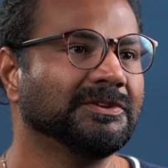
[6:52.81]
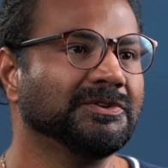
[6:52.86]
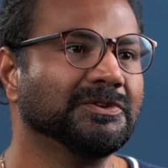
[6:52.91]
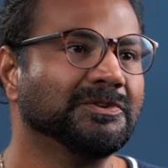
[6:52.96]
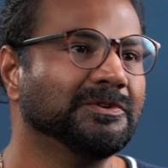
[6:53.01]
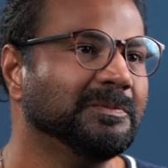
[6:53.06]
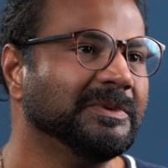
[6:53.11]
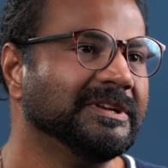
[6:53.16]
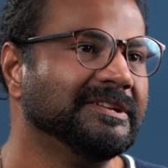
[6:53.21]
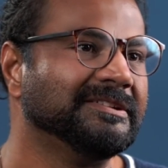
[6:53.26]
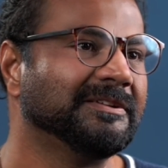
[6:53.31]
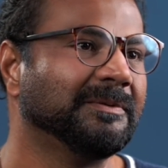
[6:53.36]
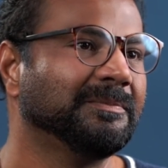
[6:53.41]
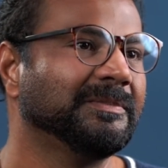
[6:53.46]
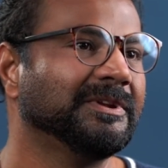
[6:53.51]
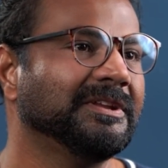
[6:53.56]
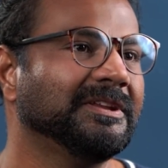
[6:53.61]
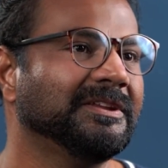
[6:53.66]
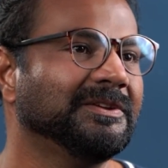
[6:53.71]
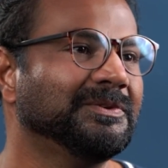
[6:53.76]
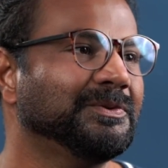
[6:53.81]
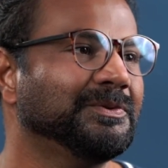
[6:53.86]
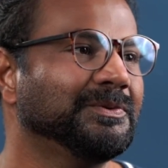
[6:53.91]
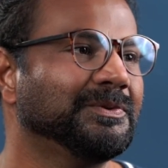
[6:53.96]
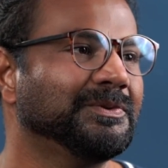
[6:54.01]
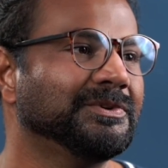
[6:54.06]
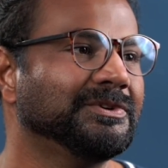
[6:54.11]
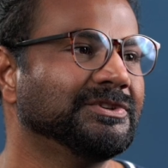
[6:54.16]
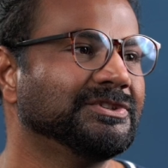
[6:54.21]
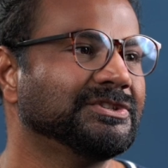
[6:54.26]
You could meet somebody
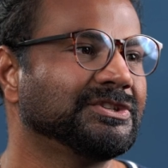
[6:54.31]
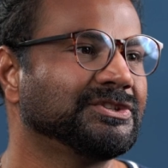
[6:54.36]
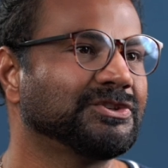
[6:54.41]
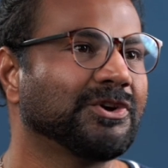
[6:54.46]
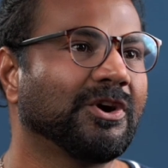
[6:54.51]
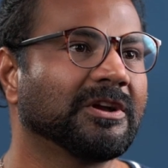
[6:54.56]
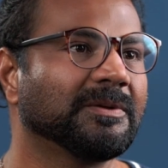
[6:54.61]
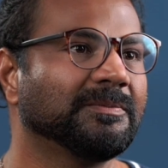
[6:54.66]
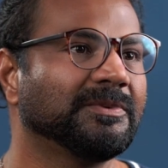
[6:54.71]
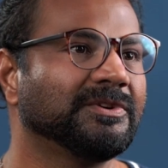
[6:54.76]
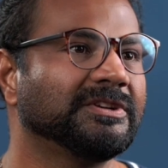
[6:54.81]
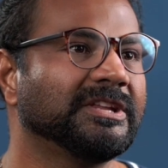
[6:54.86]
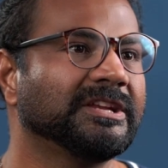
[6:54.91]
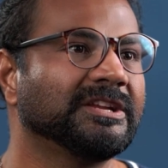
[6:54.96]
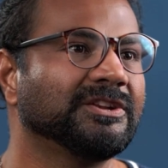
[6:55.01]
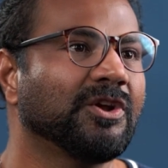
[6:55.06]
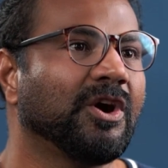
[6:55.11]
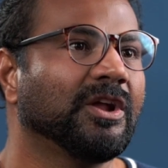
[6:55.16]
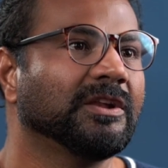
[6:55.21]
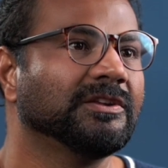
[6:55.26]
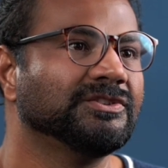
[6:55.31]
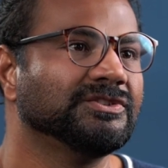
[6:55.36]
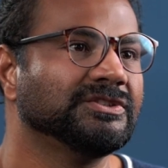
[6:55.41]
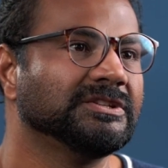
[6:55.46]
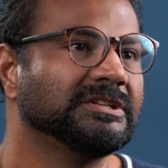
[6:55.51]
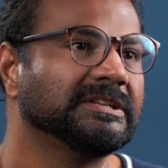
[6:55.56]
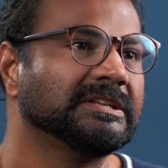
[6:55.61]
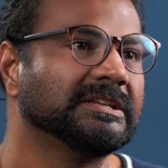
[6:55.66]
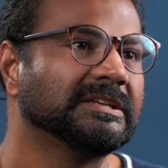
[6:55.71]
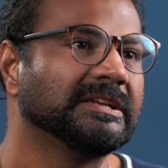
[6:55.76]
who could just talk about
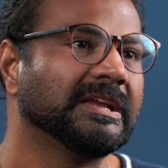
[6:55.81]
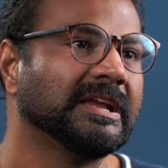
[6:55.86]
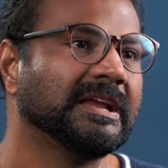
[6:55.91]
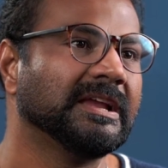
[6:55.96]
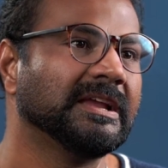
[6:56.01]
technology